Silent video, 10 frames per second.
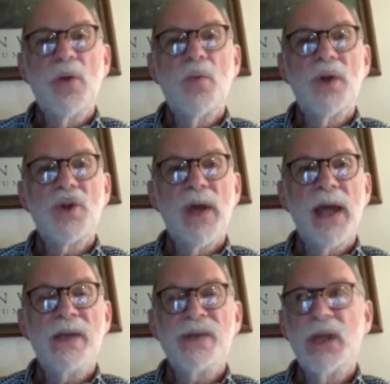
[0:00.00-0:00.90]
on what you're
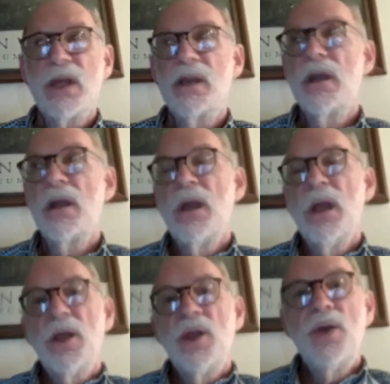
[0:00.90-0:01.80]
asking.
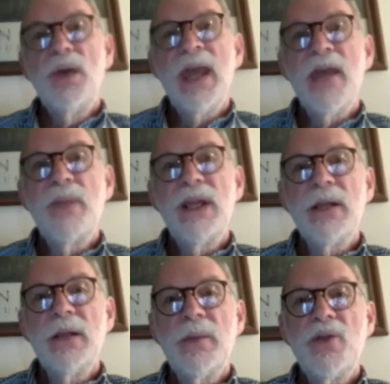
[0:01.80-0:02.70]
You can be a
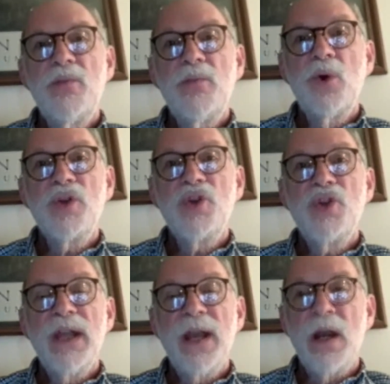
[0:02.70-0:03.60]
little bit more
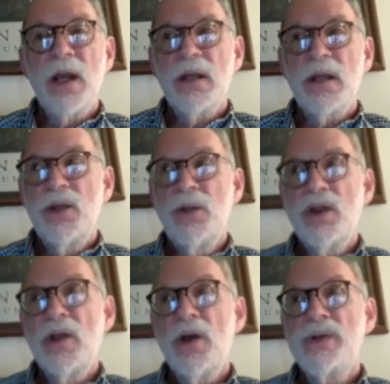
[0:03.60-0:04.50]
generic. You
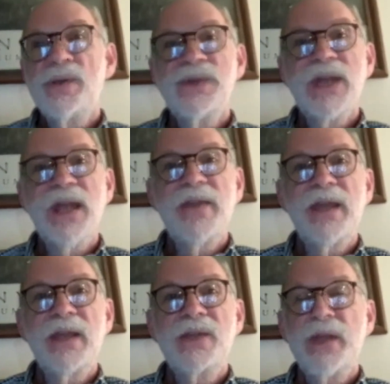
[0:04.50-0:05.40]
can also say
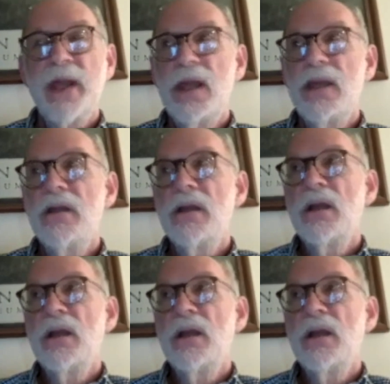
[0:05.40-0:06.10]
things like,